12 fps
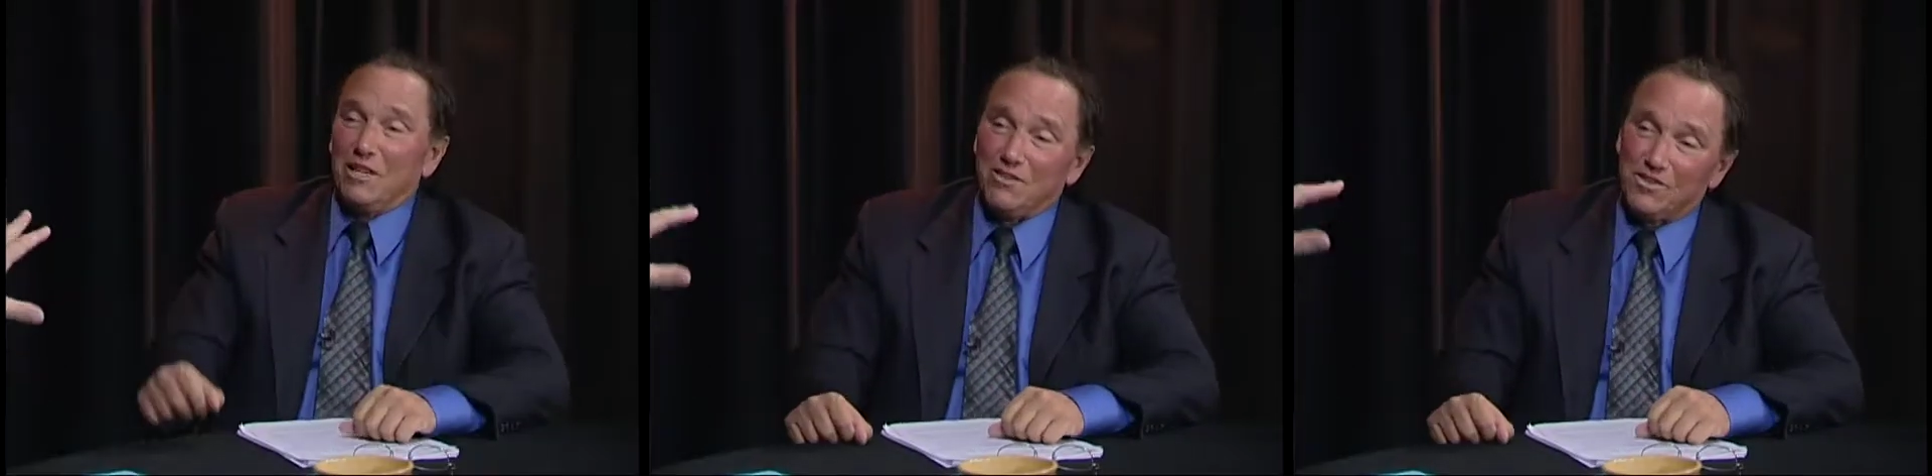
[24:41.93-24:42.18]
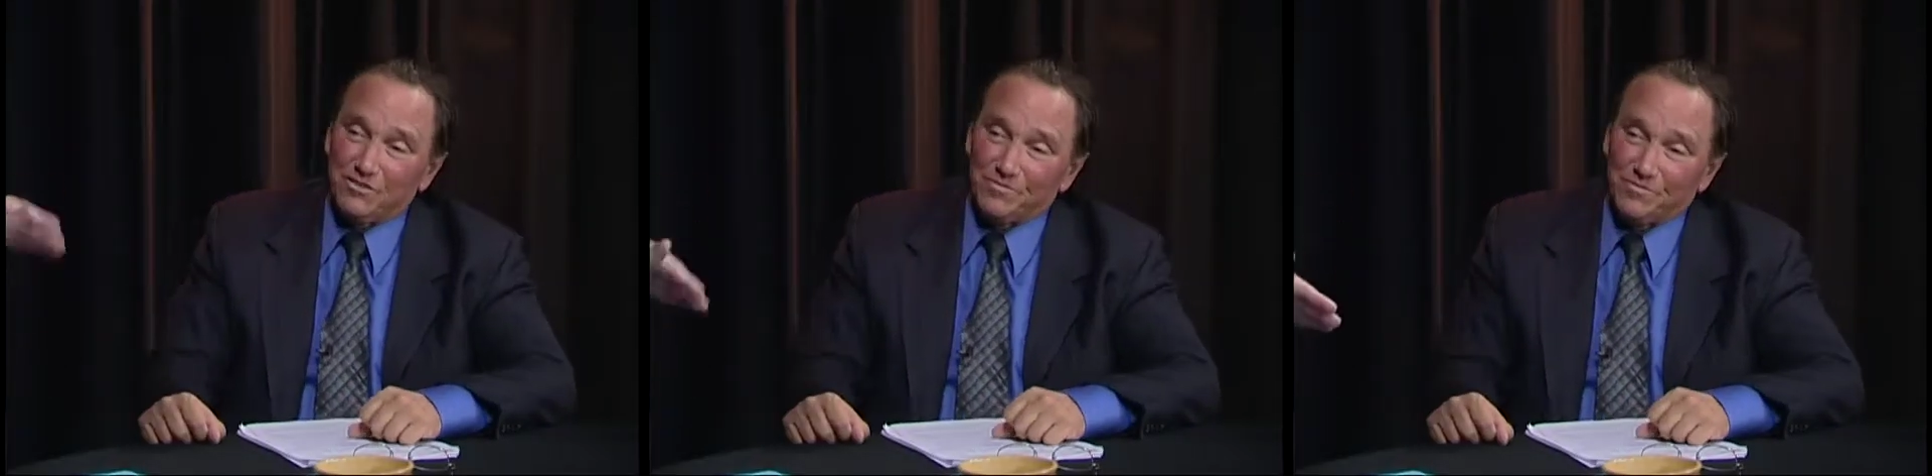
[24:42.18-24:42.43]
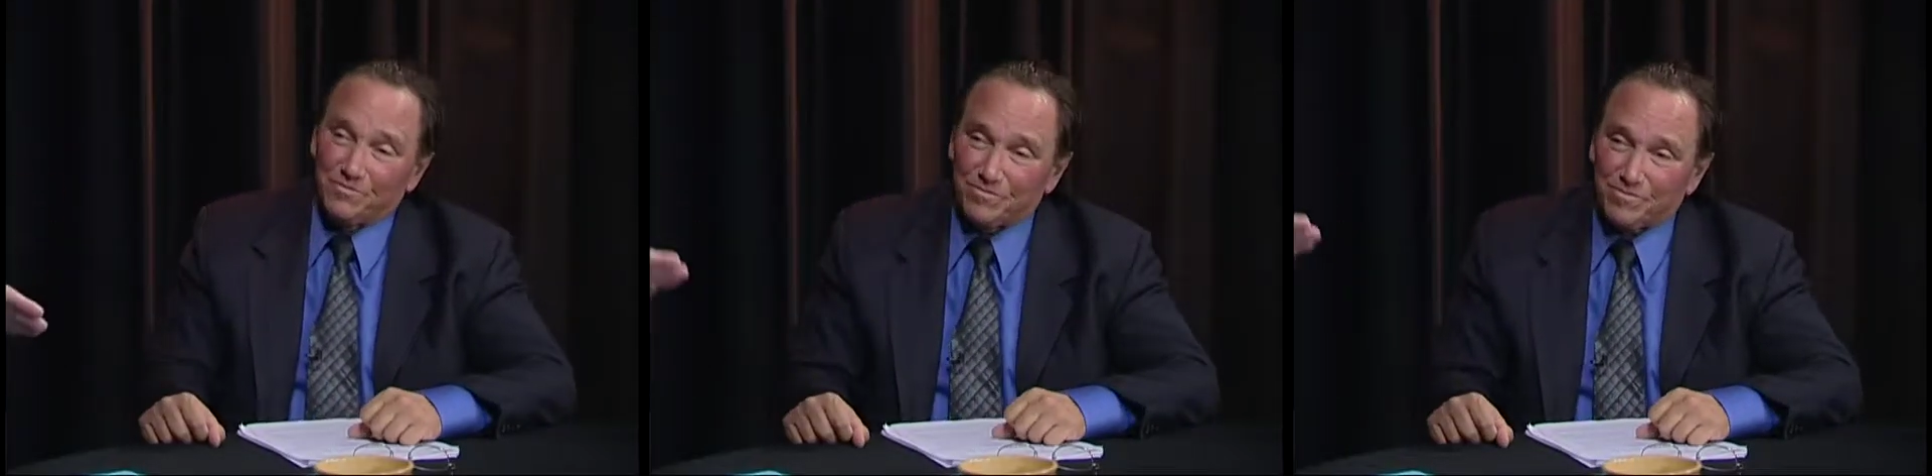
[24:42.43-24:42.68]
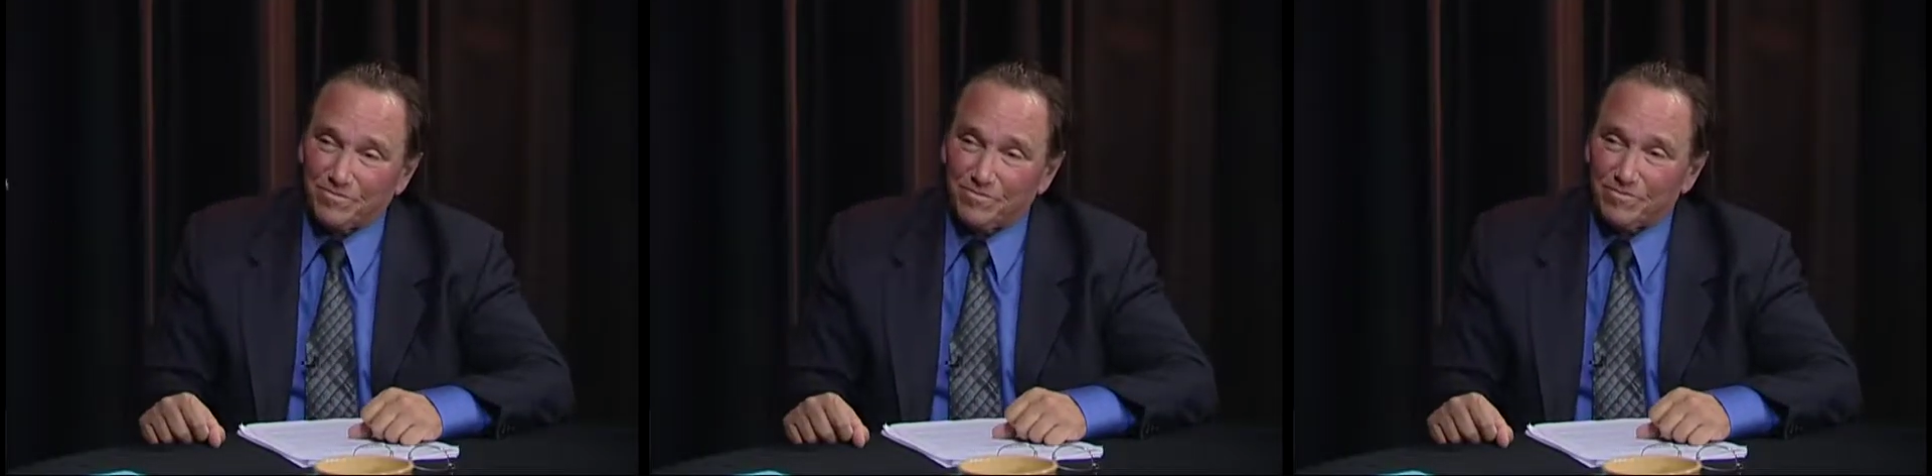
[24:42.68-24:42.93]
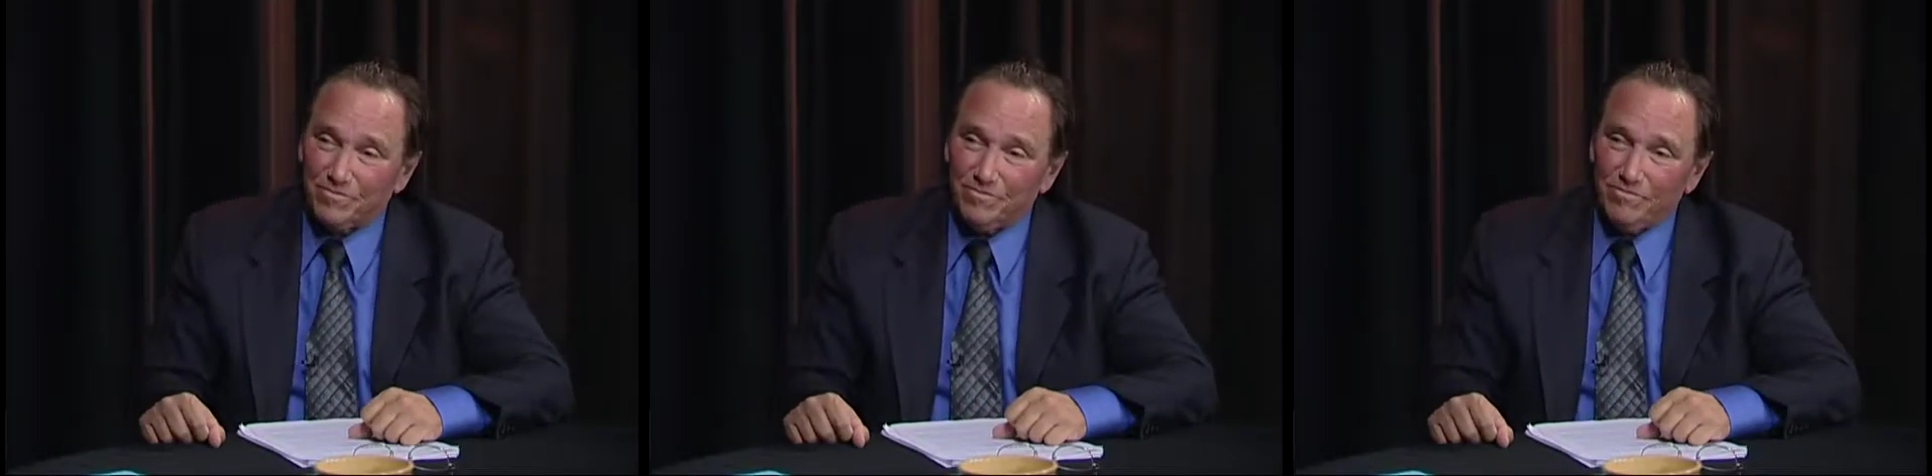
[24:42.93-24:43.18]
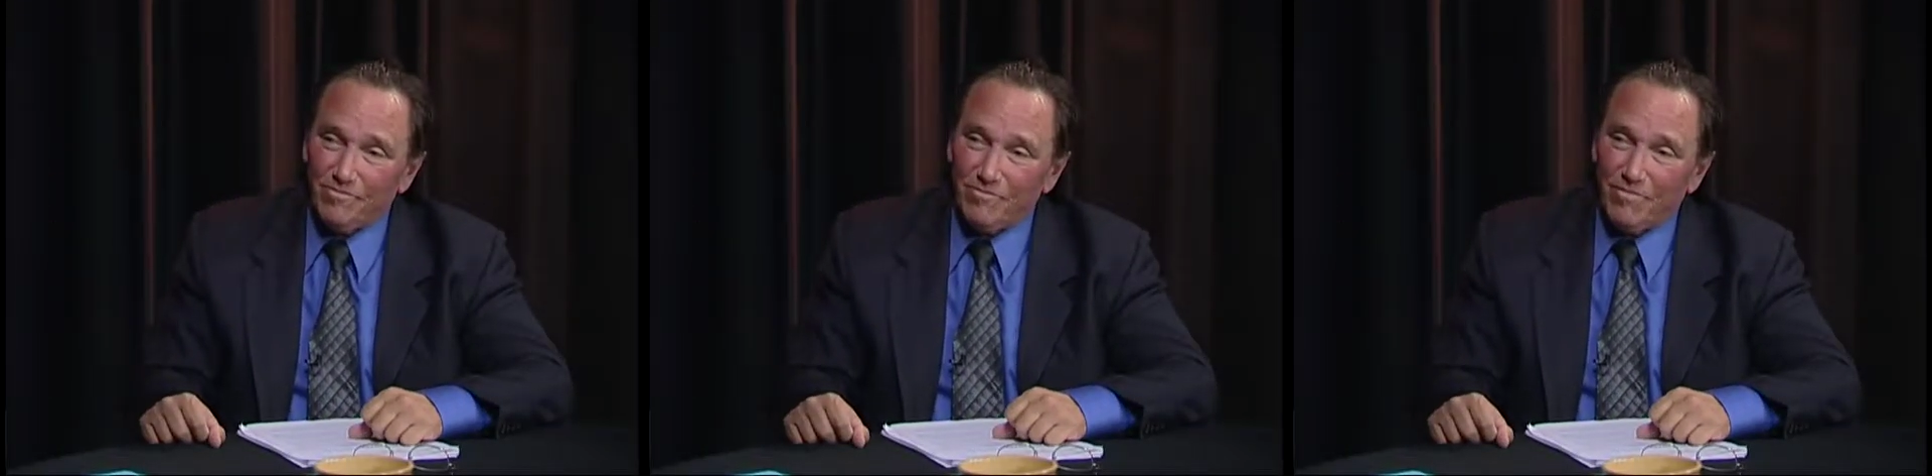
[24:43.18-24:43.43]
It's got nothing to the fact that our
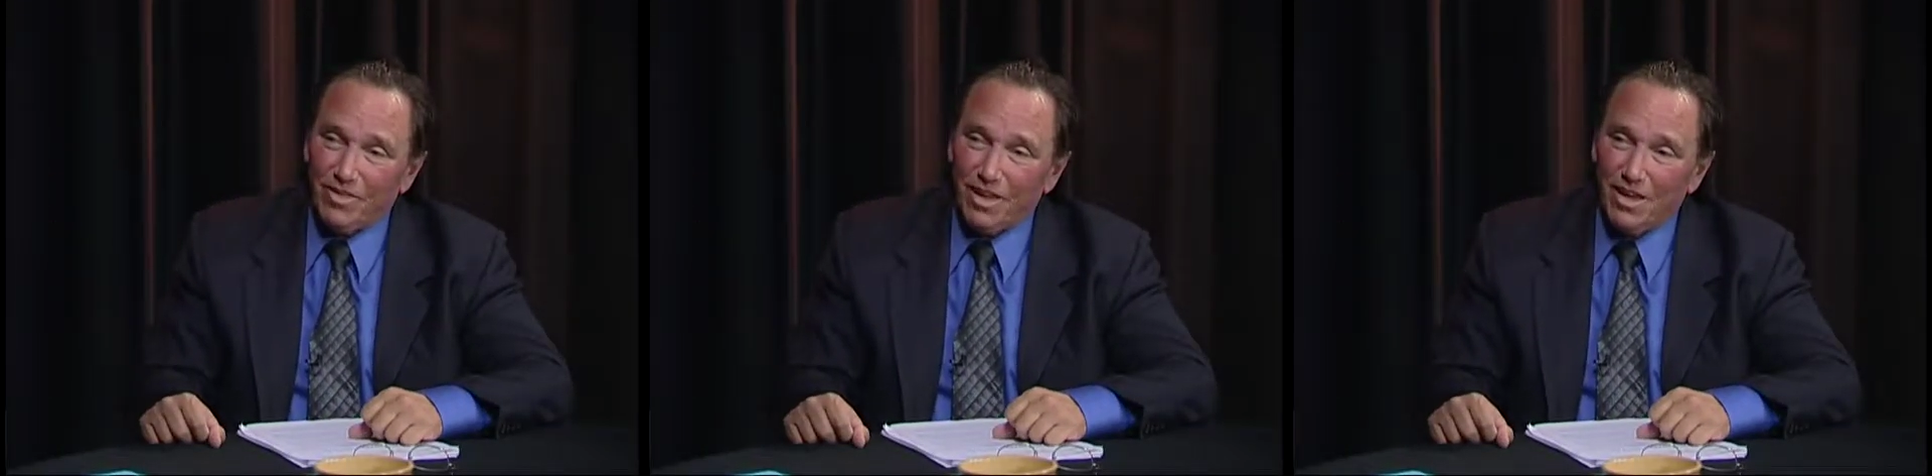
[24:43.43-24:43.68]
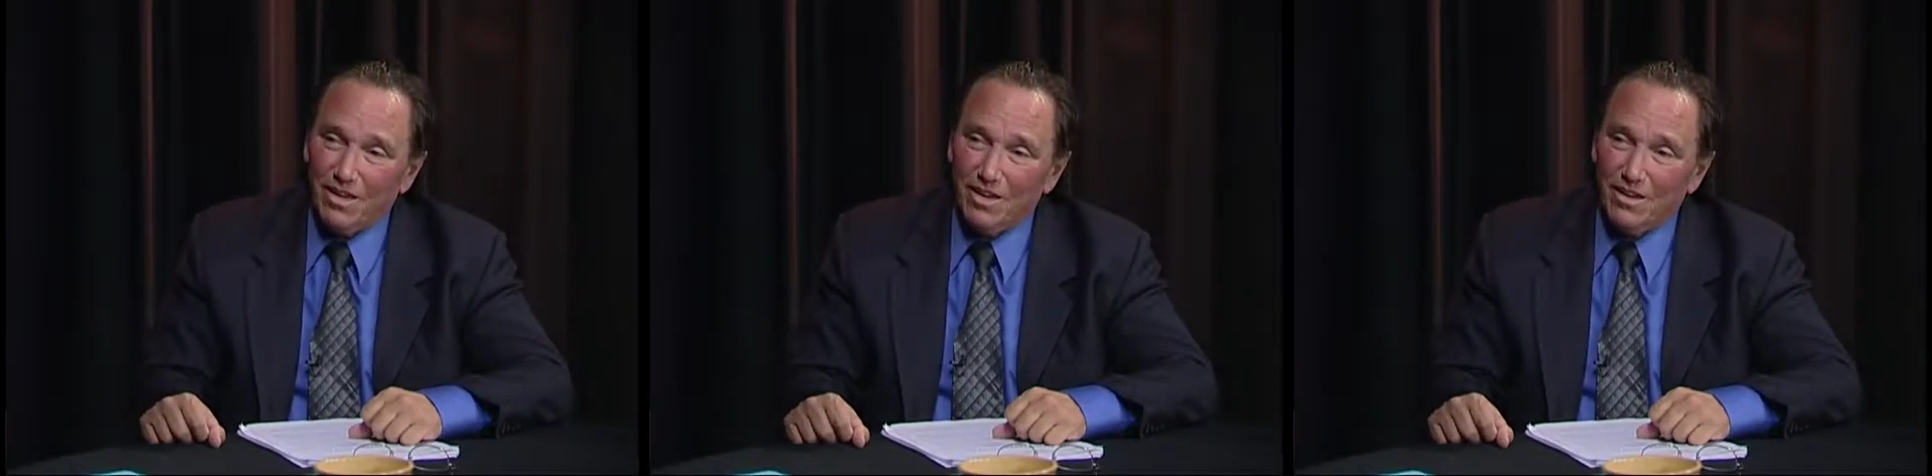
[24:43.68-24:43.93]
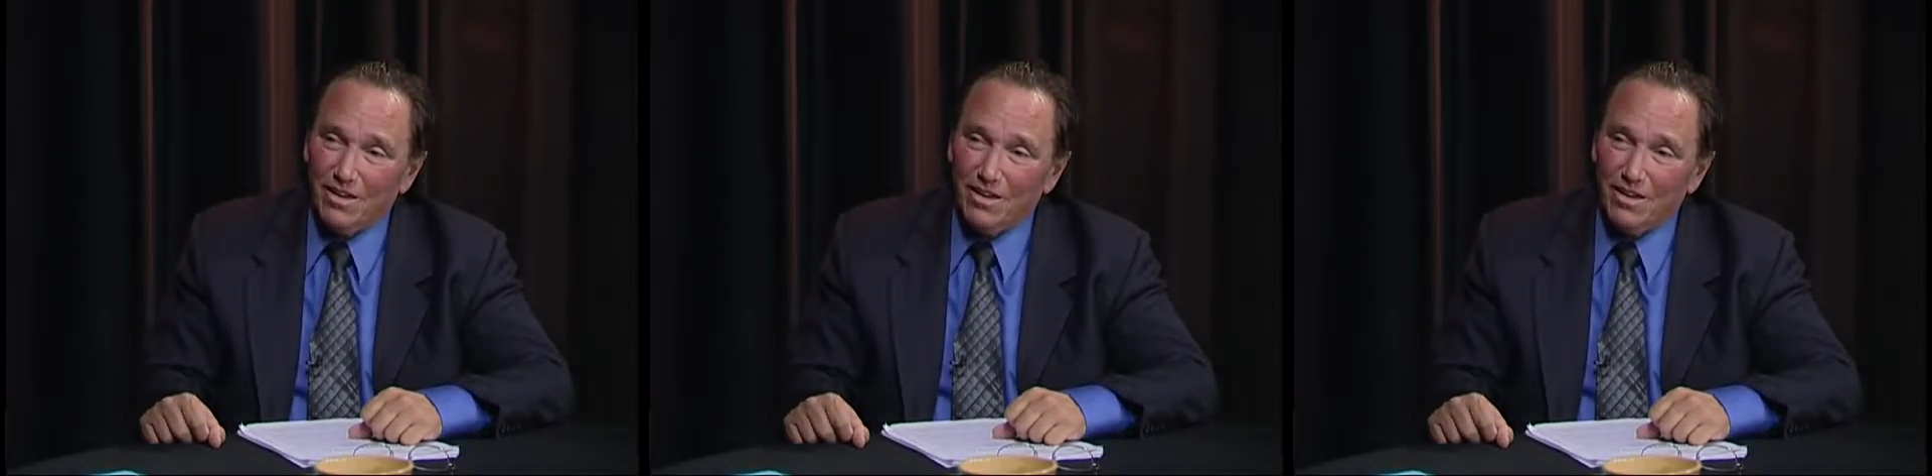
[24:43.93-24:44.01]
currency's been